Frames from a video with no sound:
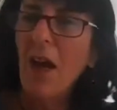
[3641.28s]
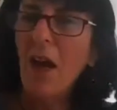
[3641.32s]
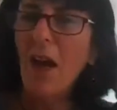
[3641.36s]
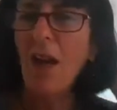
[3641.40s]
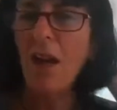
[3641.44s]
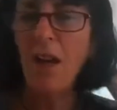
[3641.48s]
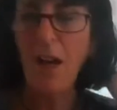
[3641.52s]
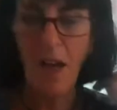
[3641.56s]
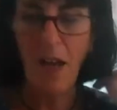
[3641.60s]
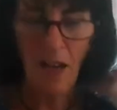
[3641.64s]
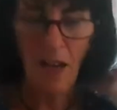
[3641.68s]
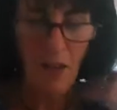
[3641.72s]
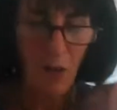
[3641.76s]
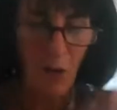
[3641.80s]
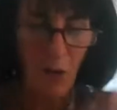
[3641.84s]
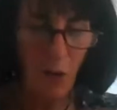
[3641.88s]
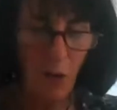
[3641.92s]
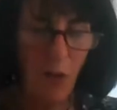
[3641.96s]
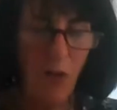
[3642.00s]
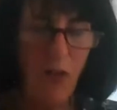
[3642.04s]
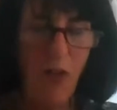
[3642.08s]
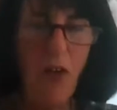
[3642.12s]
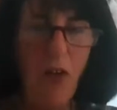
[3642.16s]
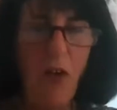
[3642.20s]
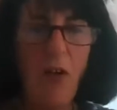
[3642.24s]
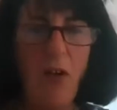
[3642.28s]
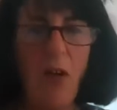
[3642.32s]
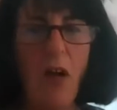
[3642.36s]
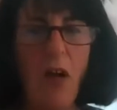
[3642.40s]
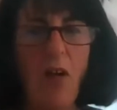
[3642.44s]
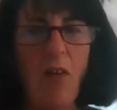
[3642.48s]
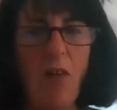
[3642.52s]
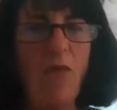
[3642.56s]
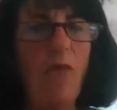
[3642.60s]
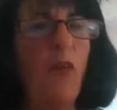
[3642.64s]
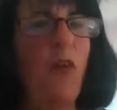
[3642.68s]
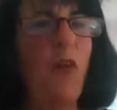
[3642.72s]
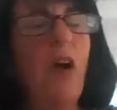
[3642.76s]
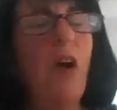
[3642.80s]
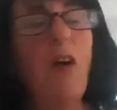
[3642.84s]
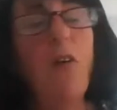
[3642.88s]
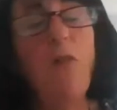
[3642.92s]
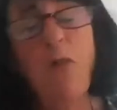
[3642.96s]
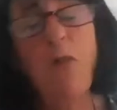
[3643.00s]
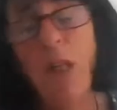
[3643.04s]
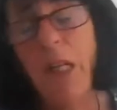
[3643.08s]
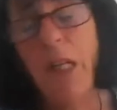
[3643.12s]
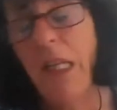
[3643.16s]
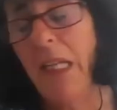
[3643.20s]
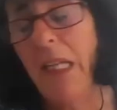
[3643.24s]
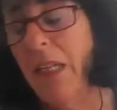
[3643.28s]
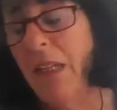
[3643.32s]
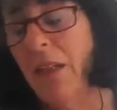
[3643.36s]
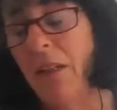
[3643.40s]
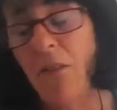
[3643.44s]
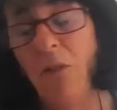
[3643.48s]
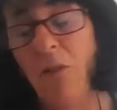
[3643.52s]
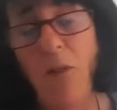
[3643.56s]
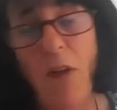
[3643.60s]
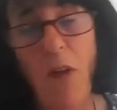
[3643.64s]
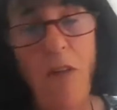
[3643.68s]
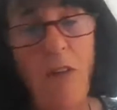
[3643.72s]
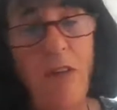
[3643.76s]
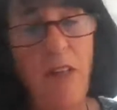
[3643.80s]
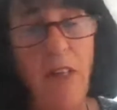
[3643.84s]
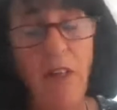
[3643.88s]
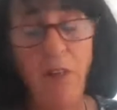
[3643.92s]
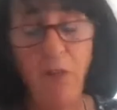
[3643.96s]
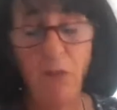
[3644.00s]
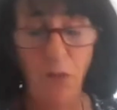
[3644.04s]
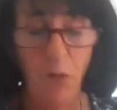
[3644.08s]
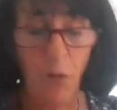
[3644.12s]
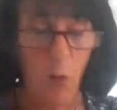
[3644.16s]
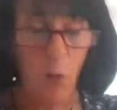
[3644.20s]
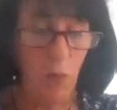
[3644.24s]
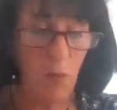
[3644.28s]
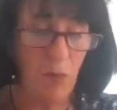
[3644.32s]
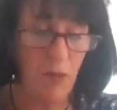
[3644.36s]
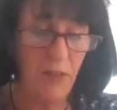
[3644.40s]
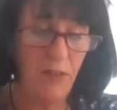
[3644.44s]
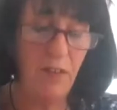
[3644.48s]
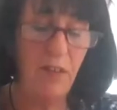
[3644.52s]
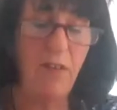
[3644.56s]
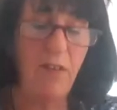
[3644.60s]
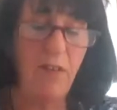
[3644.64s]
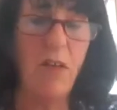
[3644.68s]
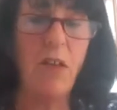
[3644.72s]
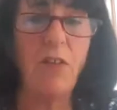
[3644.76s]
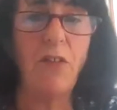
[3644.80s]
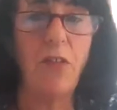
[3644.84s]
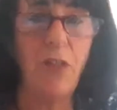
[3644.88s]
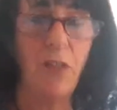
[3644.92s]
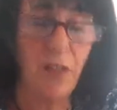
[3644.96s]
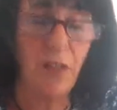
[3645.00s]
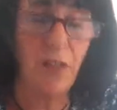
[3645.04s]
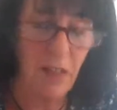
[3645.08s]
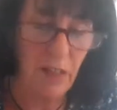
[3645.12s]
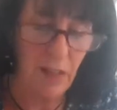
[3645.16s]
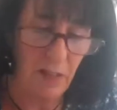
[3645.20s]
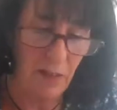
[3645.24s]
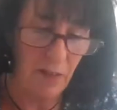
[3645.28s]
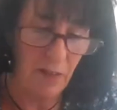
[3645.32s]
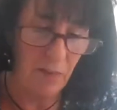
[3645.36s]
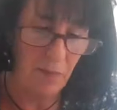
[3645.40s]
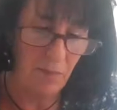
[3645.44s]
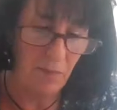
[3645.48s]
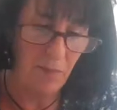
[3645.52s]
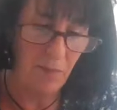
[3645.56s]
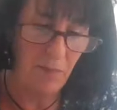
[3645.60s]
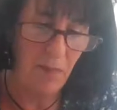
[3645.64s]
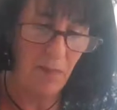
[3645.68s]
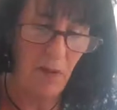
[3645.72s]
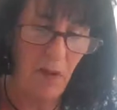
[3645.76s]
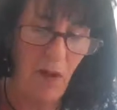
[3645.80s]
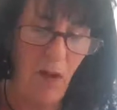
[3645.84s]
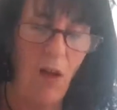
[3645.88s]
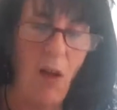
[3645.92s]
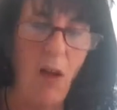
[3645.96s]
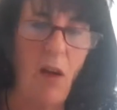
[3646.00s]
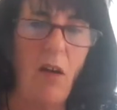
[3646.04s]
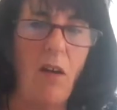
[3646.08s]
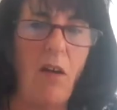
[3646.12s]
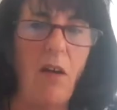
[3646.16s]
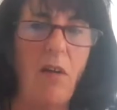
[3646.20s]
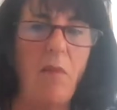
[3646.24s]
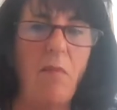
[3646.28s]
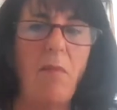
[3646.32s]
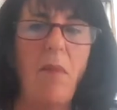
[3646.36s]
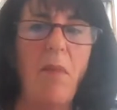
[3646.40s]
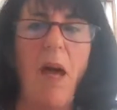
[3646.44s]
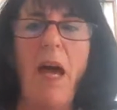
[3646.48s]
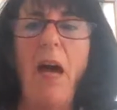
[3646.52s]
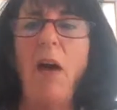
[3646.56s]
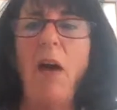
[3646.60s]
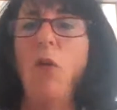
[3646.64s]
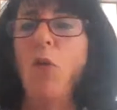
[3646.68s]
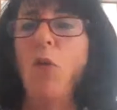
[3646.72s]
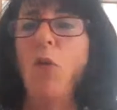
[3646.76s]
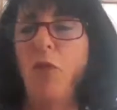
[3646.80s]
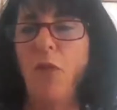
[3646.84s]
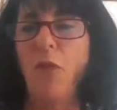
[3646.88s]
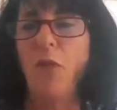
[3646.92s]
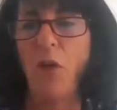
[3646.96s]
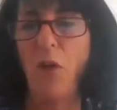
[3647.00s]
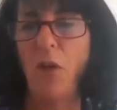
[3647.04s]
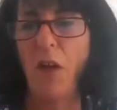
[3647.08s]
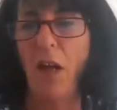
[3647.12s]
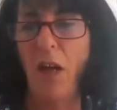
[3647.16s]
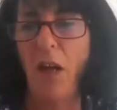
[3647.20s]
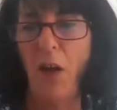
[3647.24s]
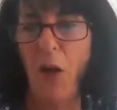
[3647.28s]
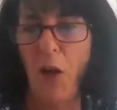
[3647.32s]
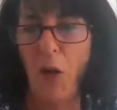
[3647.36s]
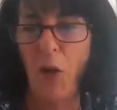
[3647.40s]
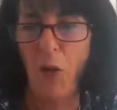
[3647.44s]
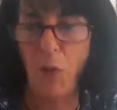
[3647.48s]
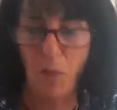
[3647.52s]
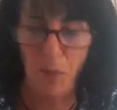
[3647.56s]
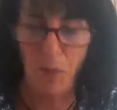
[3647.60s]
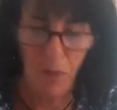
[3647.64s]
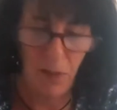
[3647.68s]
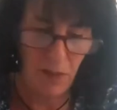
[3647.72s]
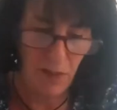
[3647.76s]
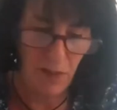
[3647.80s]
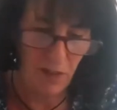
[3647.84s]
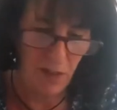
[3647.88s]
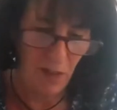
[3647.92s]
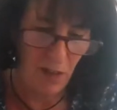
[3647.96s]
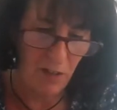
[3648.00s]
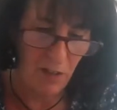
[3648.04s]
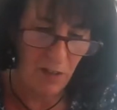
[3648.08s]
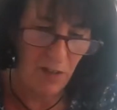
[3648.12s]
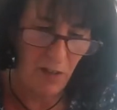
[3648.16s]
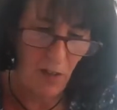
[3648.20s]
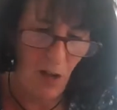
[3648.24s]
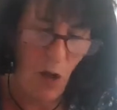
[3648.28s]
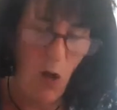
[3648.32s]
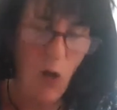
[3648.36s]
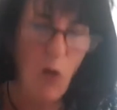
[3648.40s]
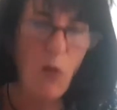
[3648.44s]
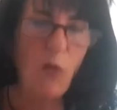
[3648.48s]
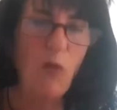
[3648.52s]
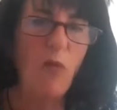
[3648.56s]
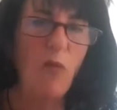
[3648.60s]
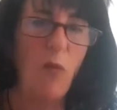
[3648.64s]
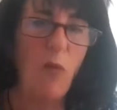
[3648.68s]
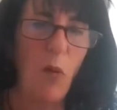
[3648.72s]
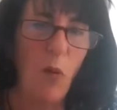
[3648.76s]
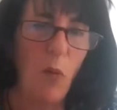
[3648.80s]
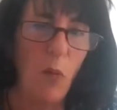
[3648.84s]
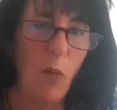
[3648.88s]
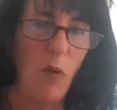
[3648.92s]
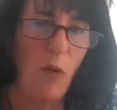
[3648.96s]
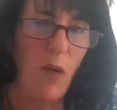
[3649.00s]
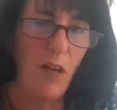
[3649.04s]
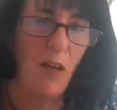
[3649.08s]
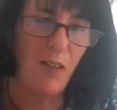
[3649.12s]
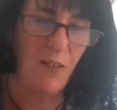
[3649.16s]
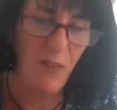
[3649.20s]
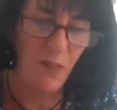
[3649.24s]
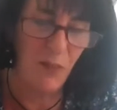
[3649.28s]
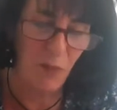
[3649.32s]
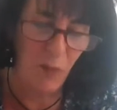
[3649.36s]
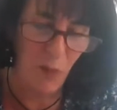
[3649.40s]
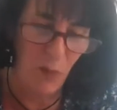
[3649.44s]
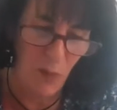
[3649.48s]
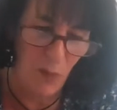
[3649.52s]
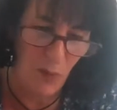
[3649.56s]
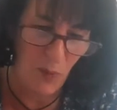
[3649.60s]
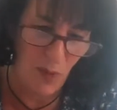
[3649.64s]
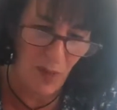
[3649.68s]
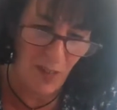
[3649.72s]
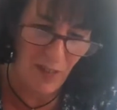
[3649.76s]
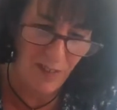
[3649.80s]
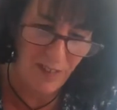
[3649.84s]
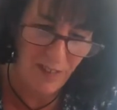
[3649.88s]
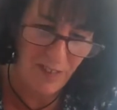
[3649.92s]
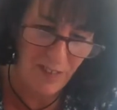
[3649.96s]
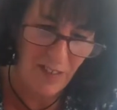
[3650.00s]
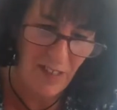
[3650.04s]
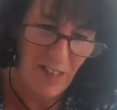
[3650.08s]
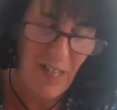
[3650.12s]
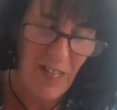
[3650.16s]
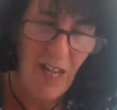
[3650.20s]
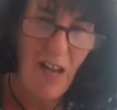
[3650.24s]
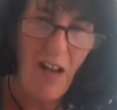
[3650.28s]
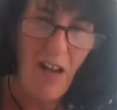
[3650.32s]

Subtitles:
also for her really very informative, actually, helpful, I hope, and hopeful words for us.